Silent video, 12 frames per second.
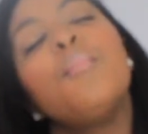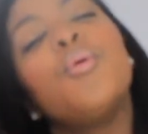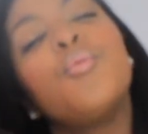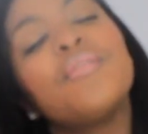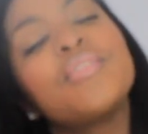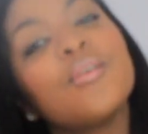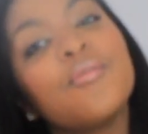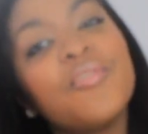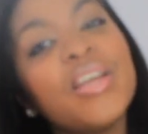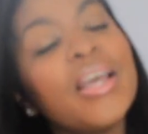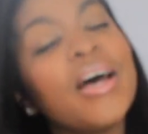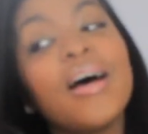But with
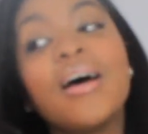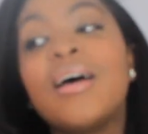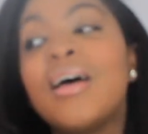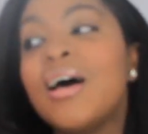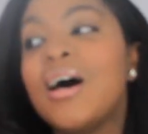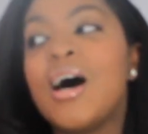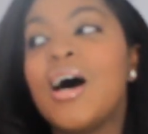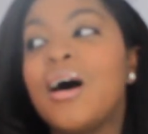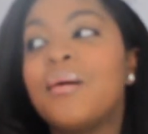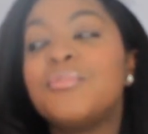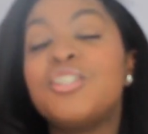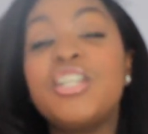Sophia,
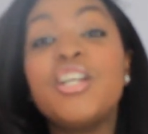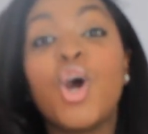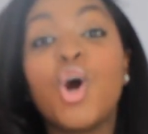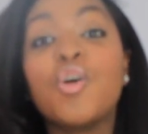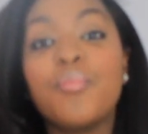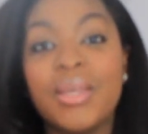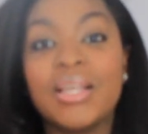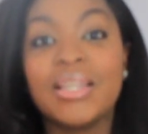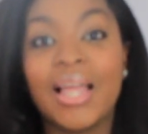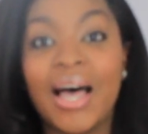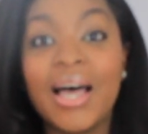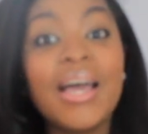um, she hurt me a
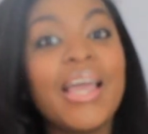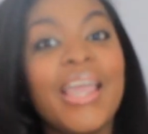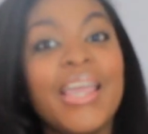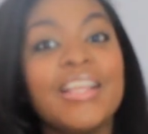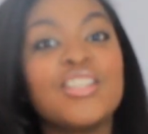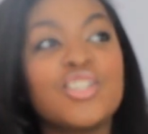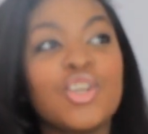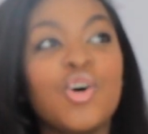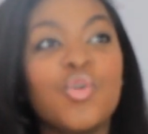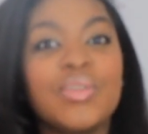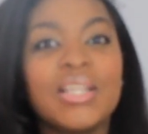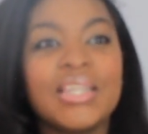lot and
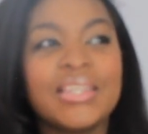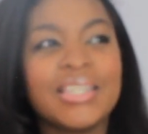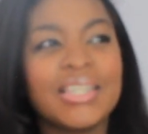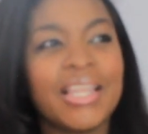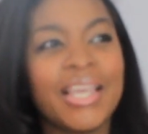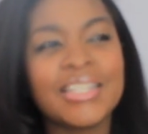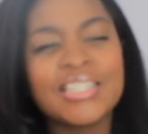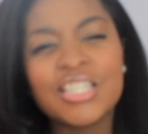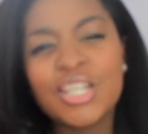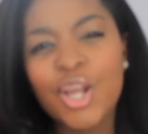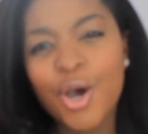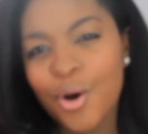so the, the
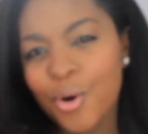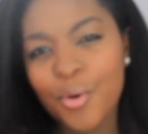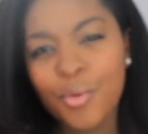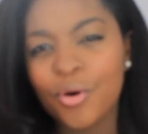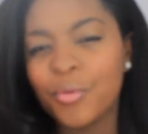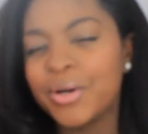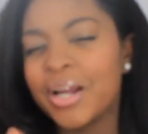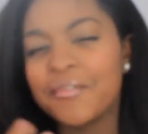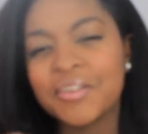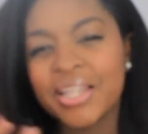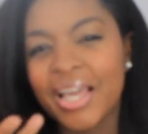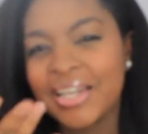Lansinoh or
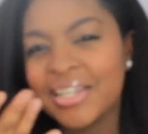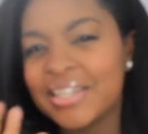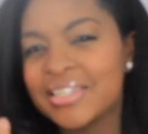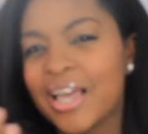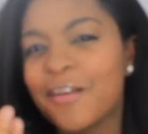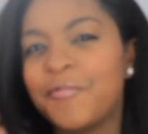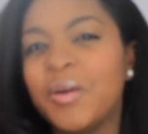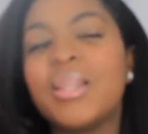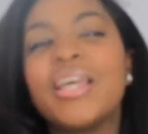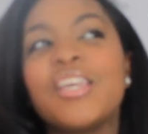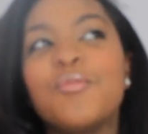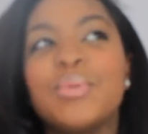whatever that is, I felt
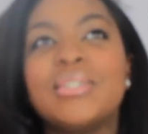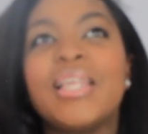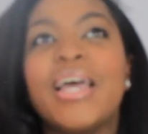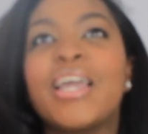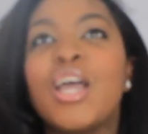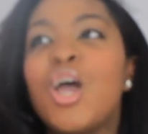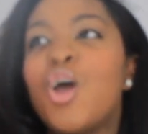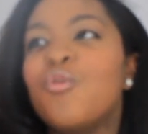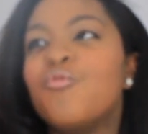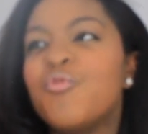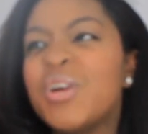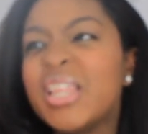like it was like
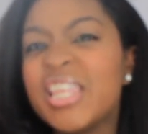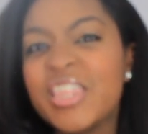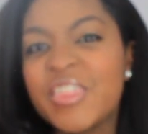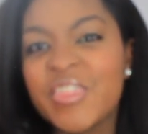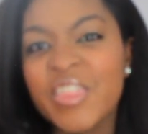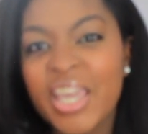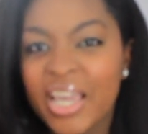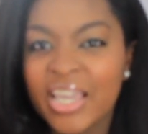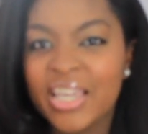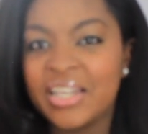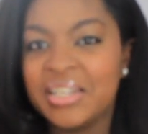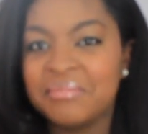really
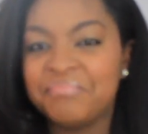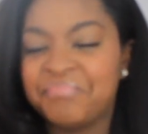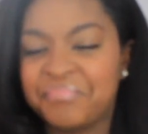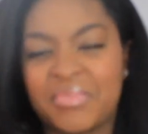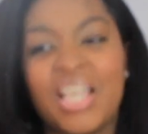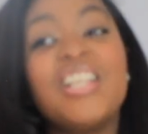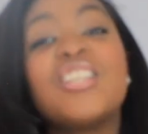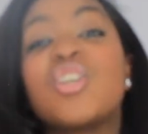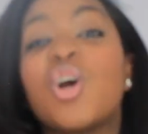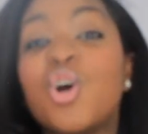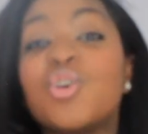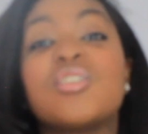thick and it
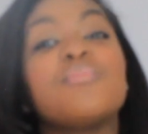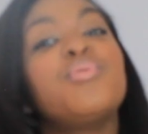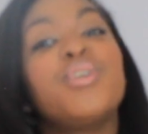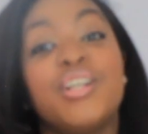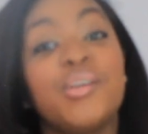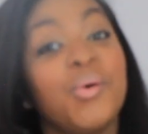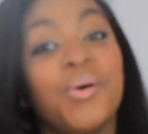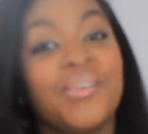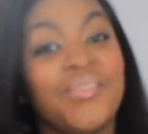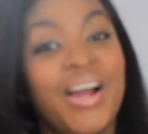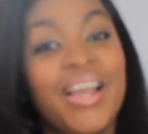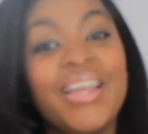just hurt to put it
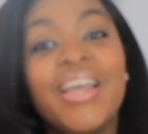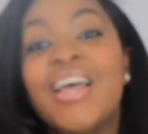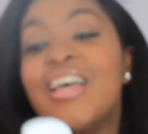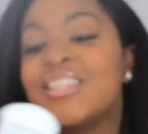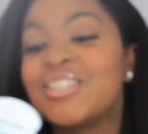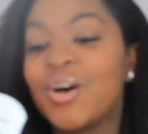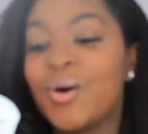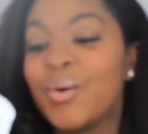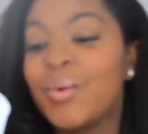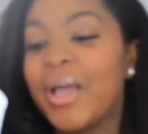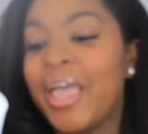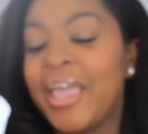on, right?
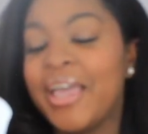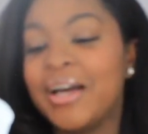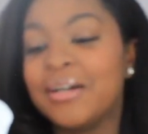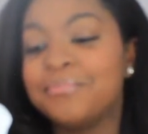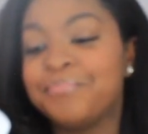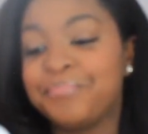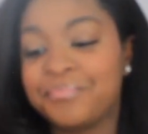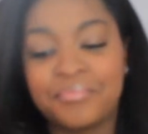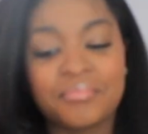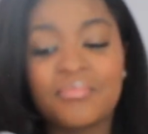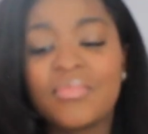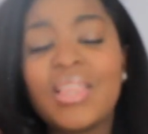So, um,
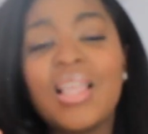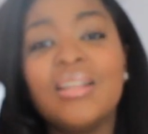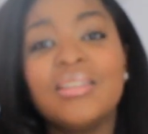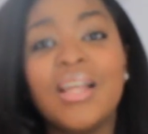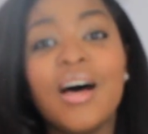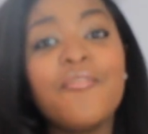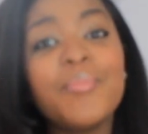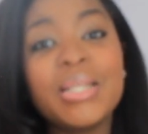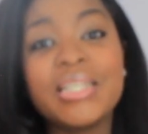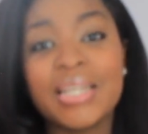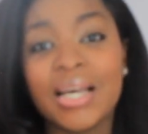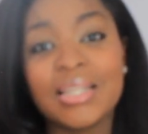love
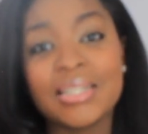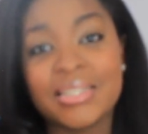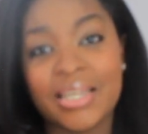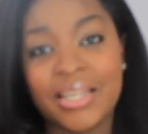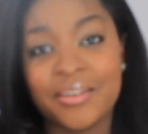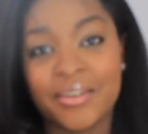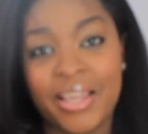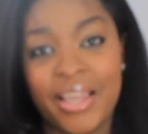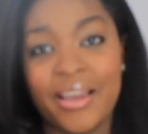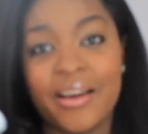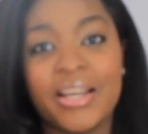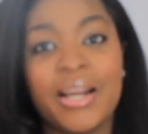Medela Tender
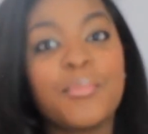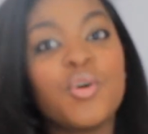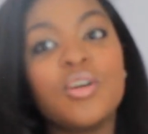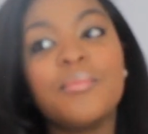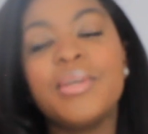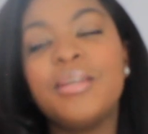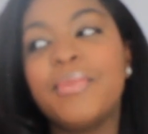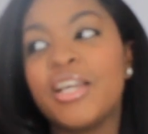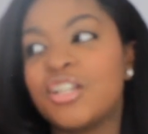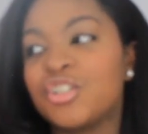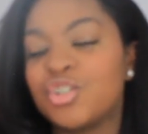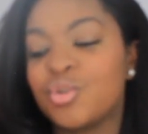Care. And I'm going to be
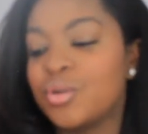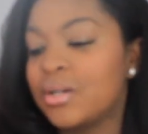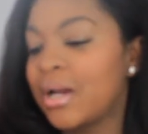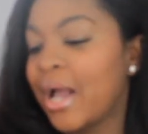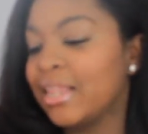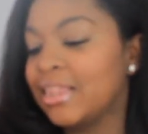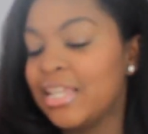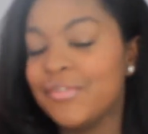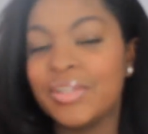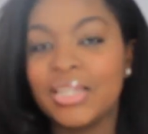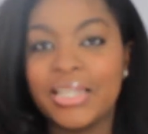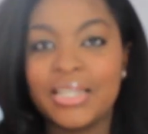making sure I
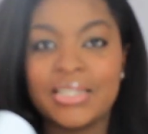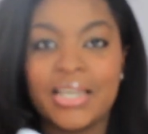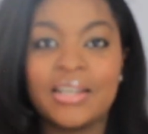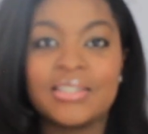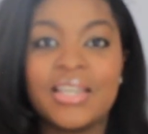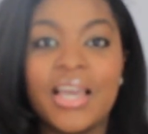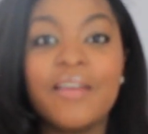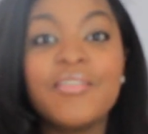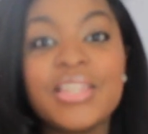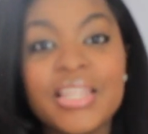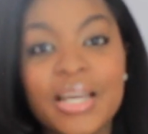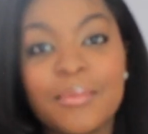leave a link down to
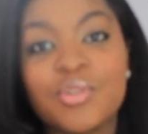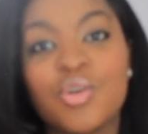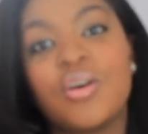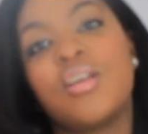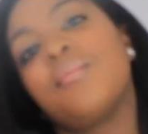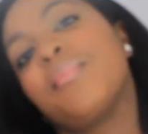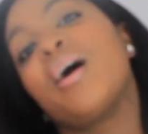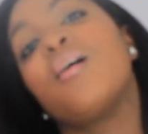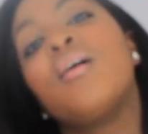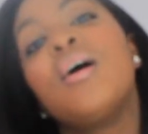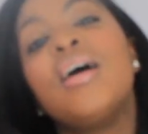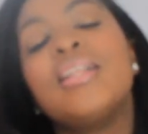everything I'm talking
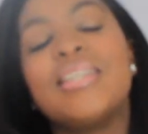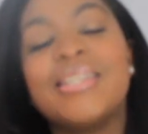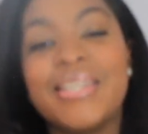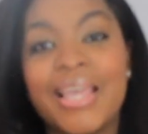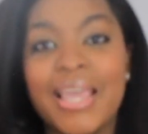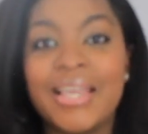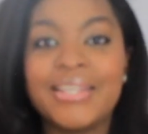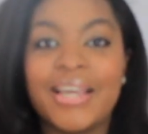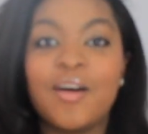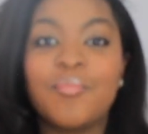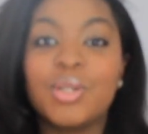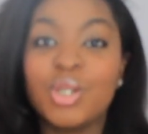about today
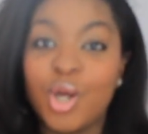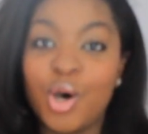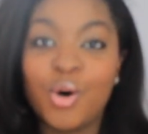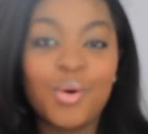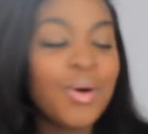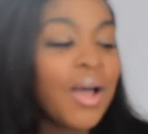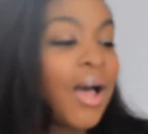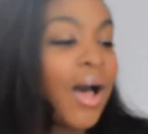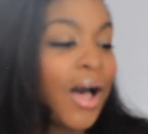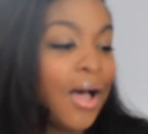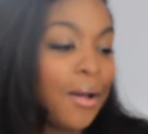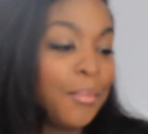down below.
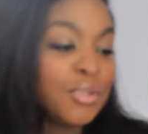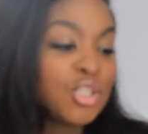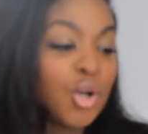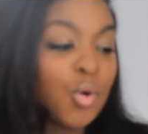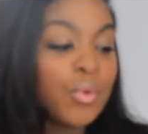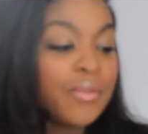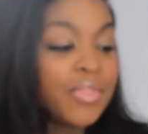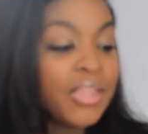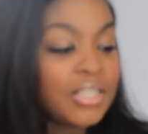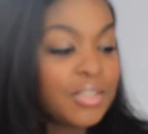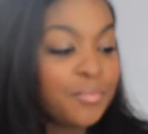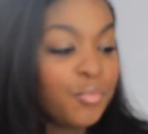Um, so with
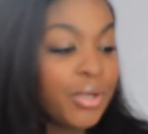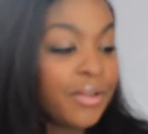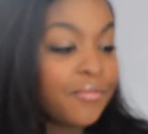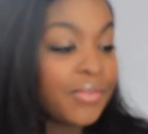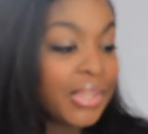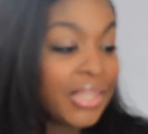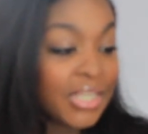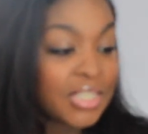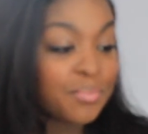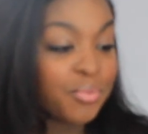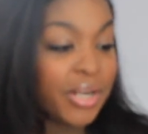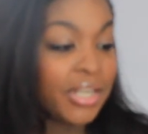this with
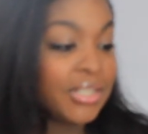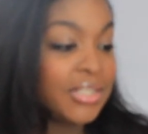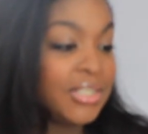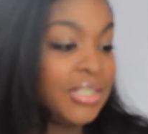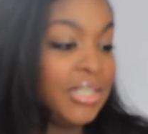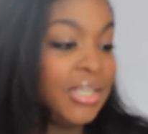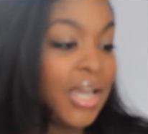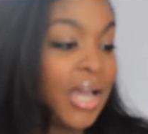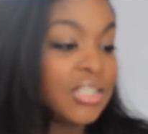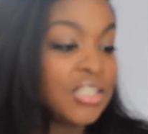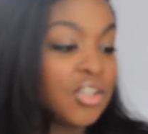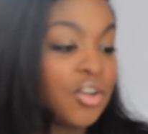this pregnancy,
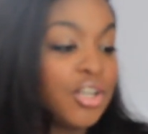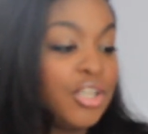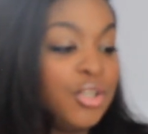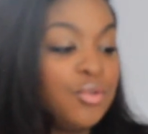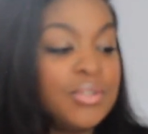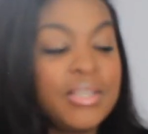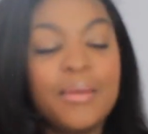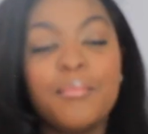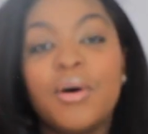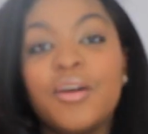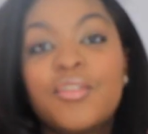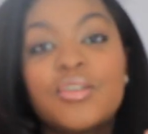I started
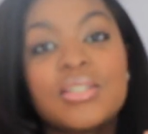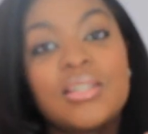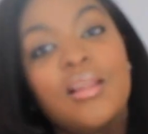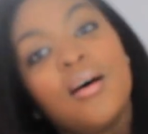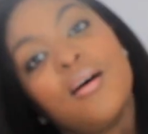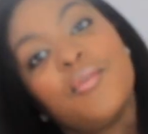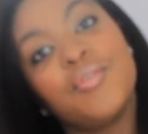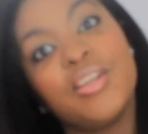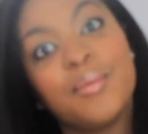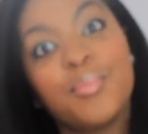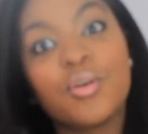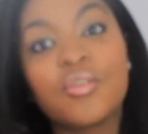using Mother's Love
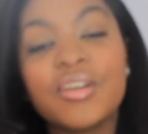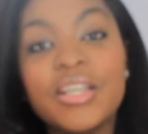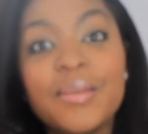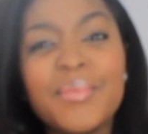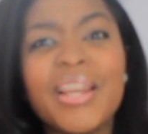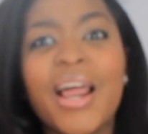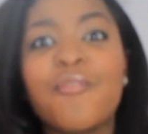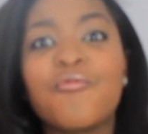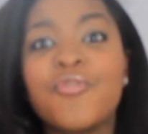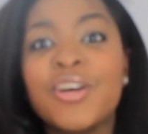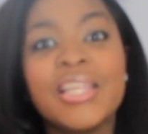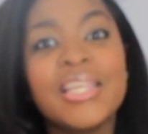Nipple Cream and I
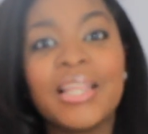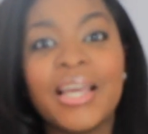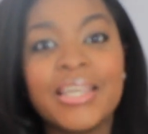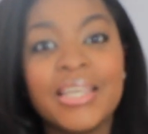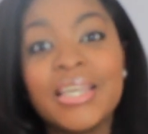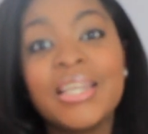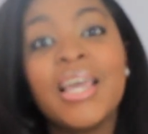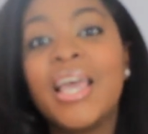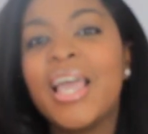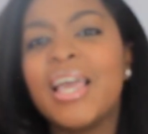really like it.